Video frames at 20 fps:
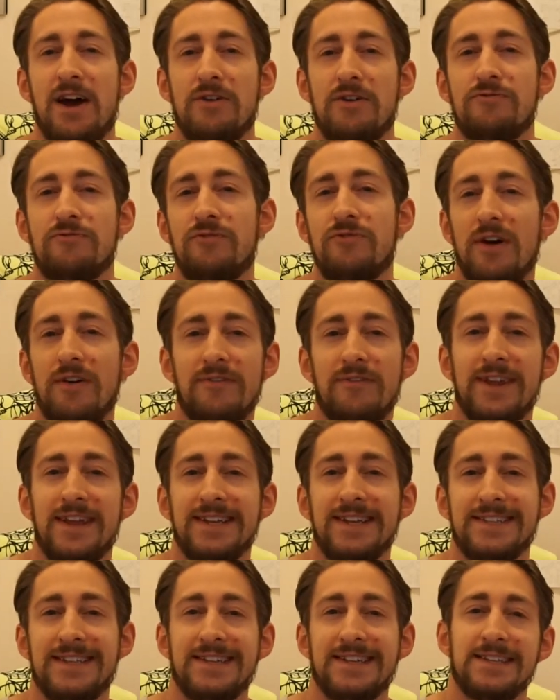Roughly,
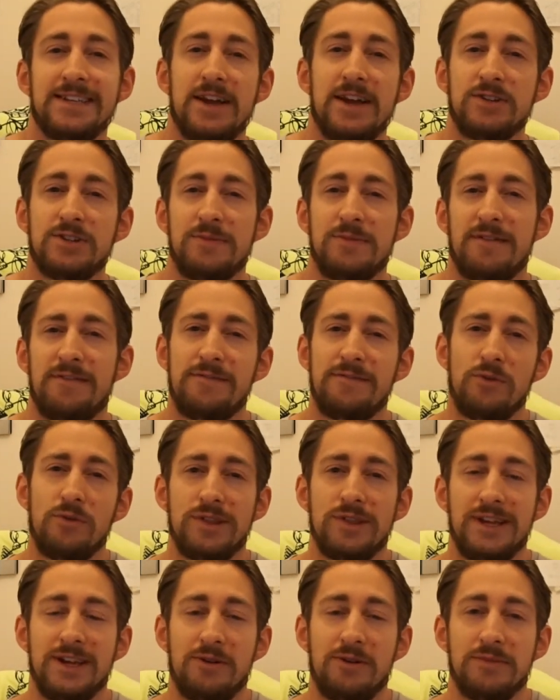it says it goes about
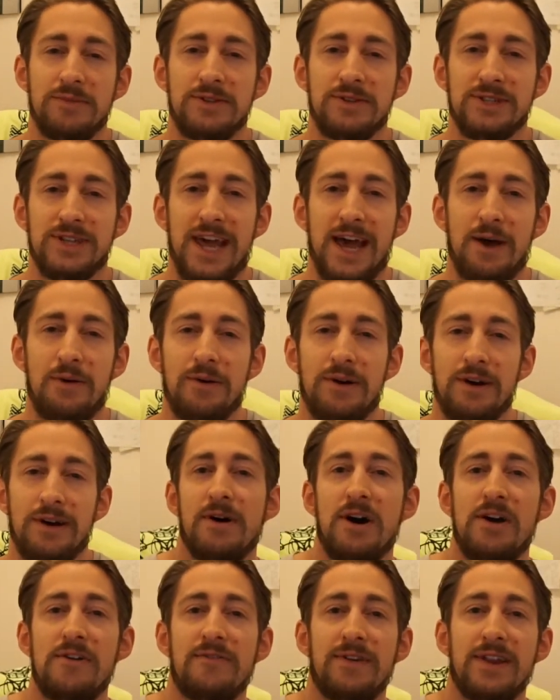40 kilometers an hour.
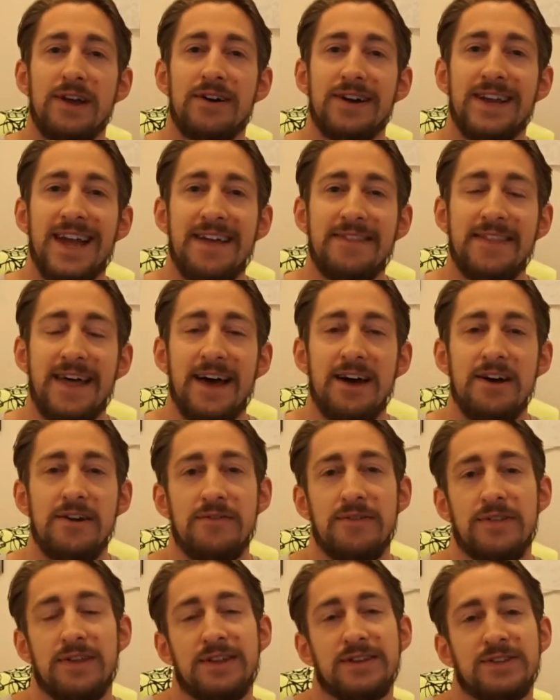And hopefully I'll get that
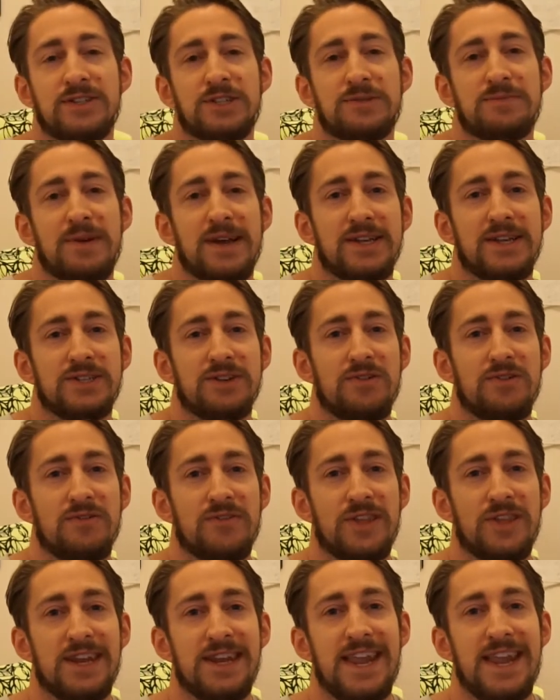over the space of
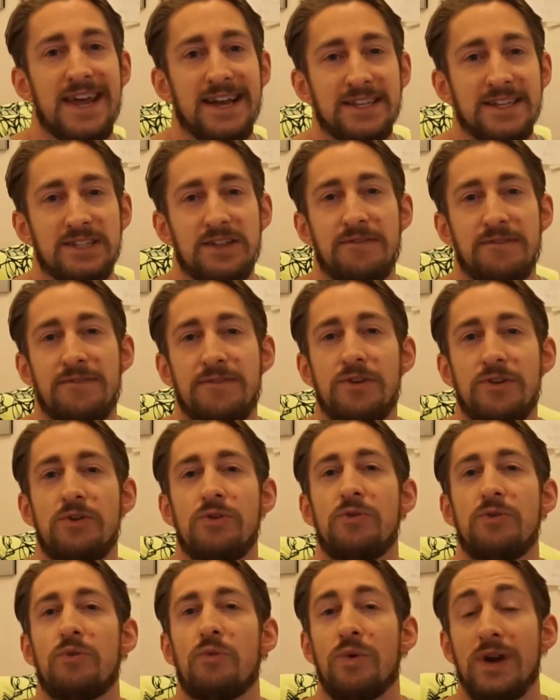the next
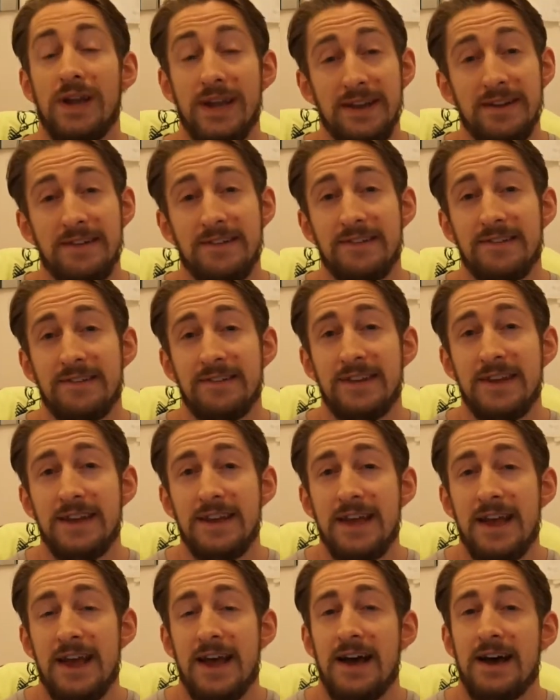few weeks.
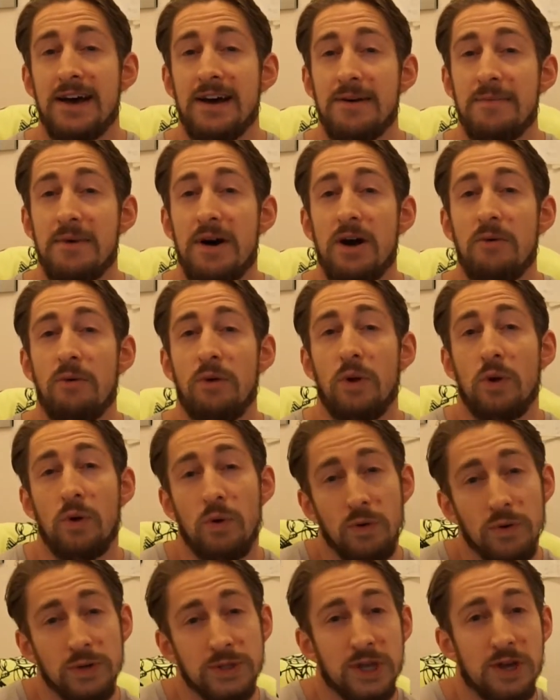I will
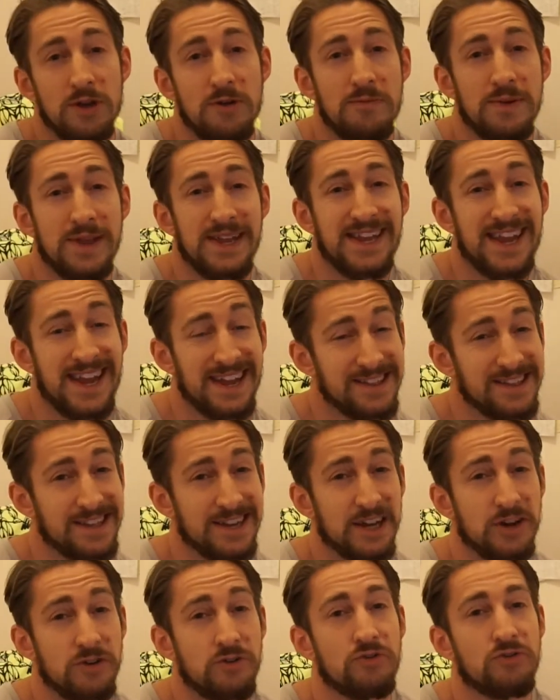also be
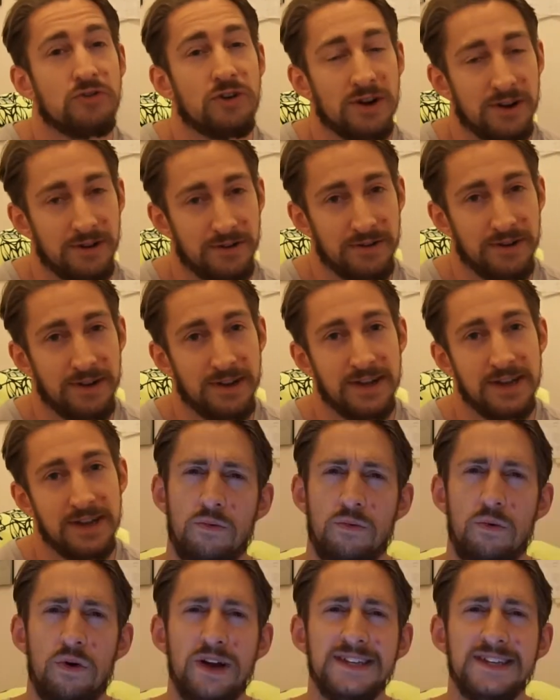getting a drone.
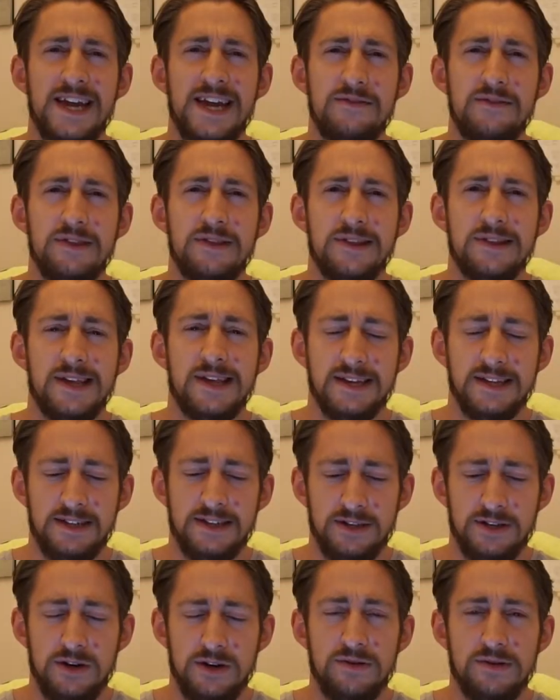Why does everything take
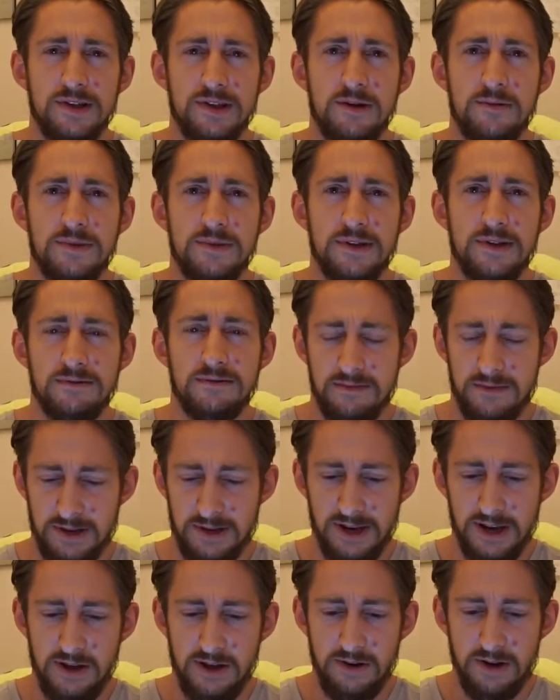such a long time
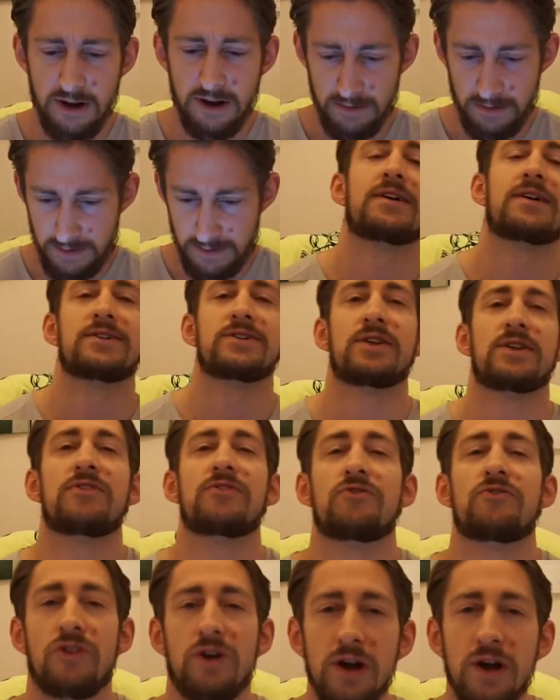to load up? So
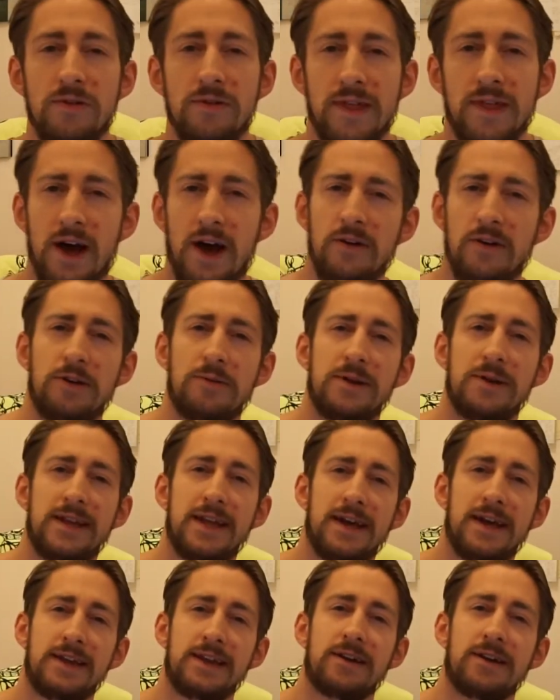the drone that I'm going to be
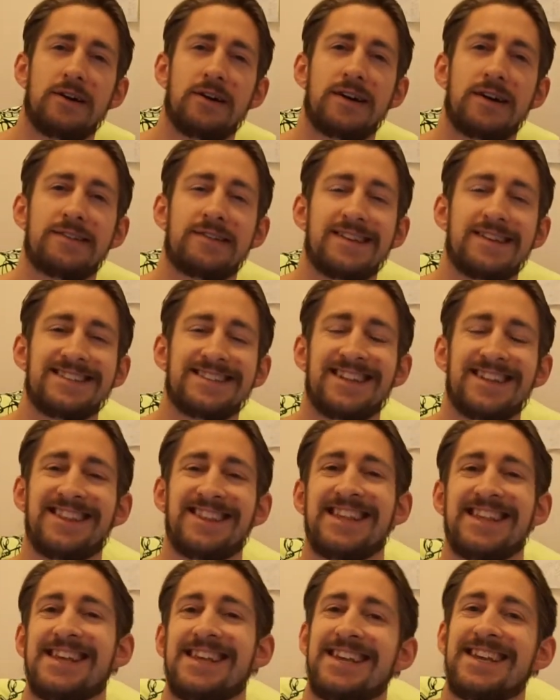getting, guys, is the
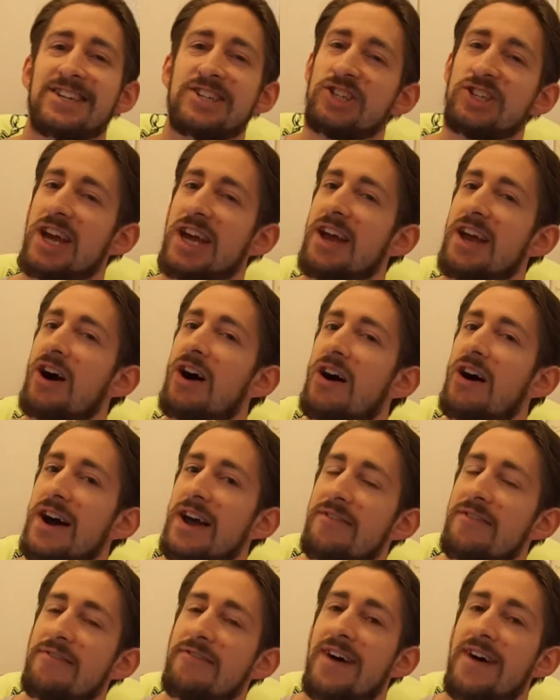
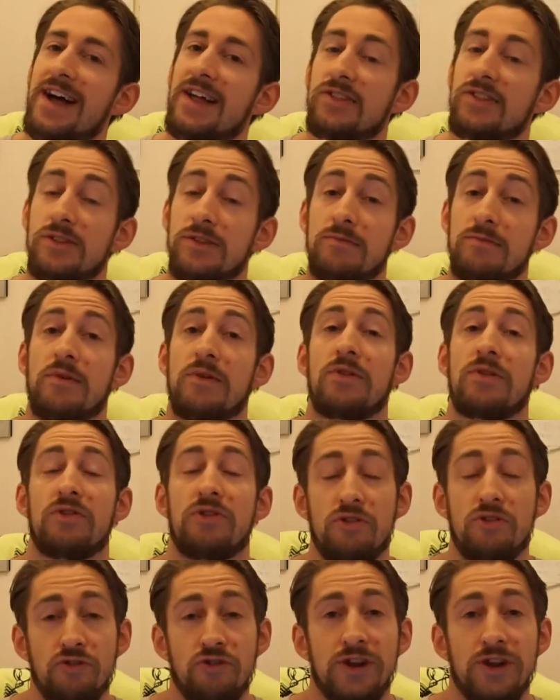DJI Phantom
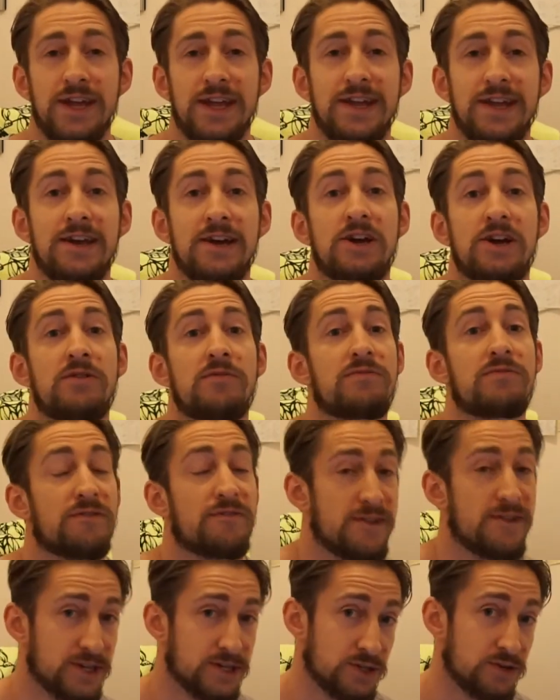3
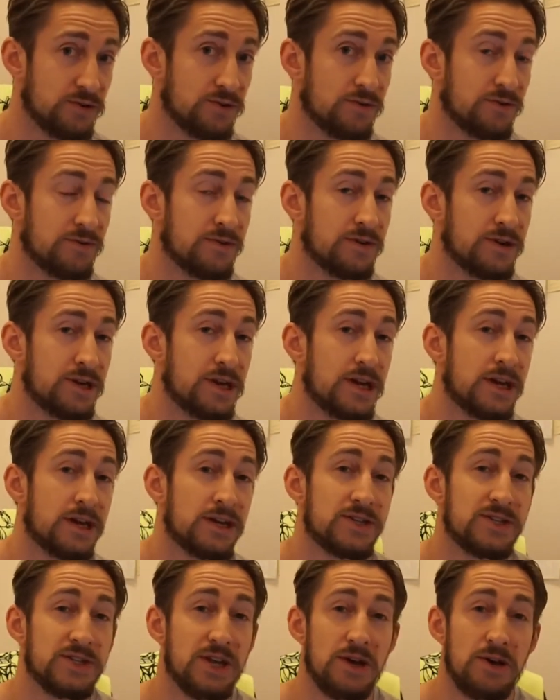Professional.
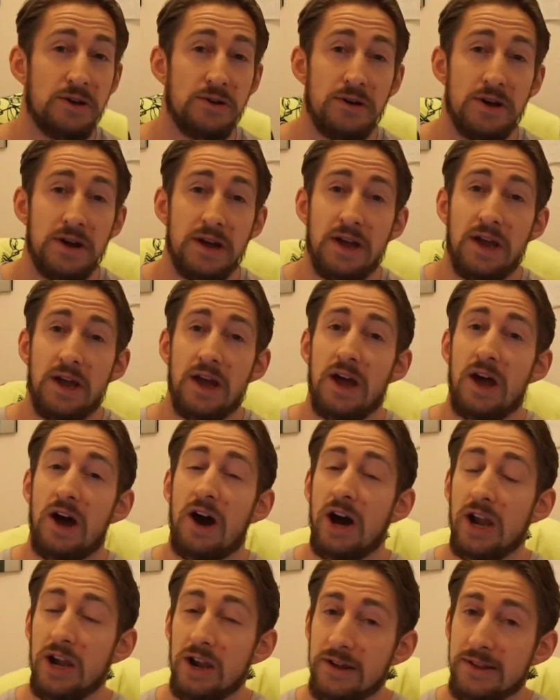So
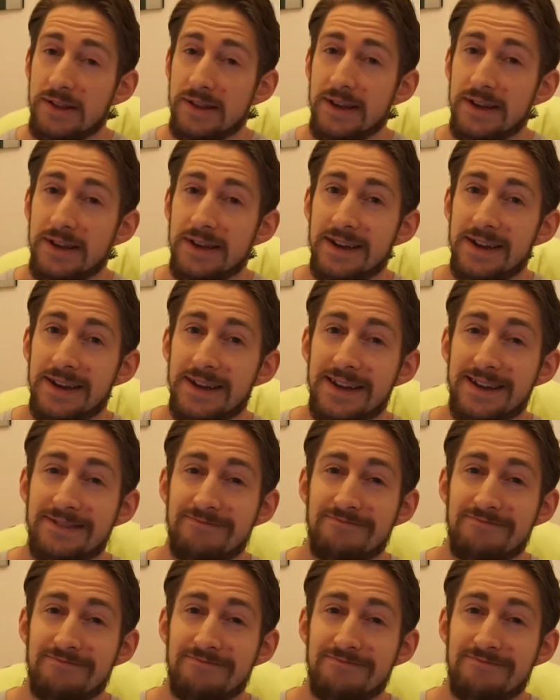I looked at